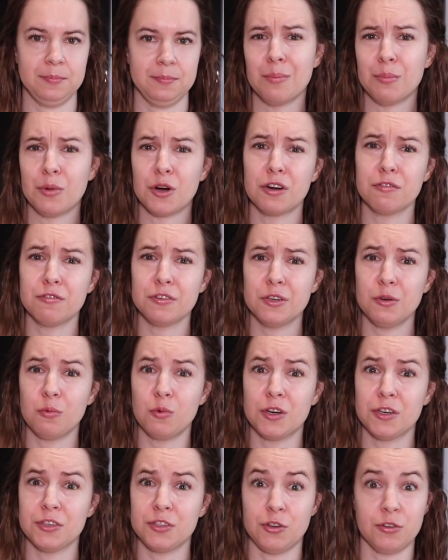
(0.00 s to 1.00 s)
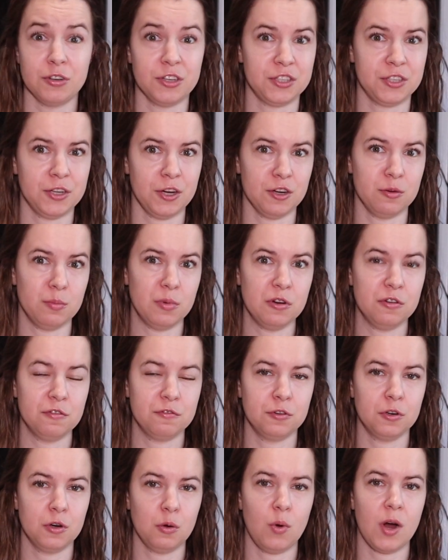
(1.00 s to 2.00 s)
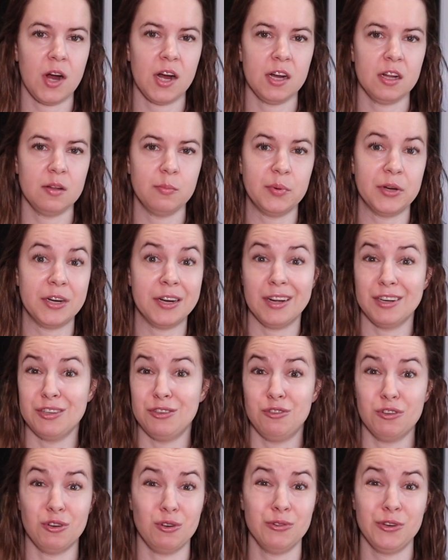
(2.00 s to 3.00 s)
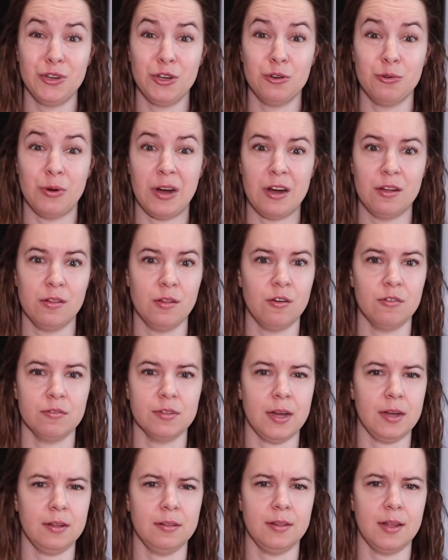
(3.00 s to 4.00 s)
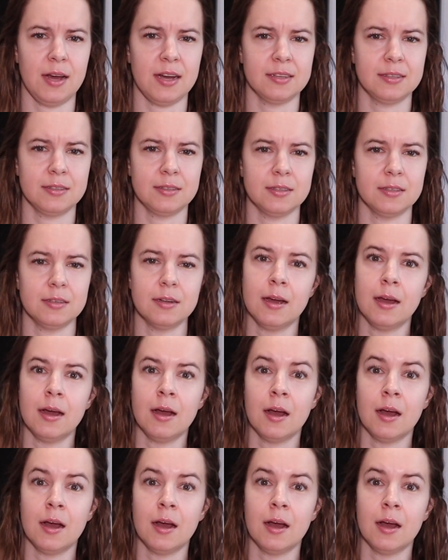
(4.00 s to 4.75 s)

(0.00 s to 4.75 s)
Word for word: Marvin worked on a tugboat for a while, but I don't know how long that lasted.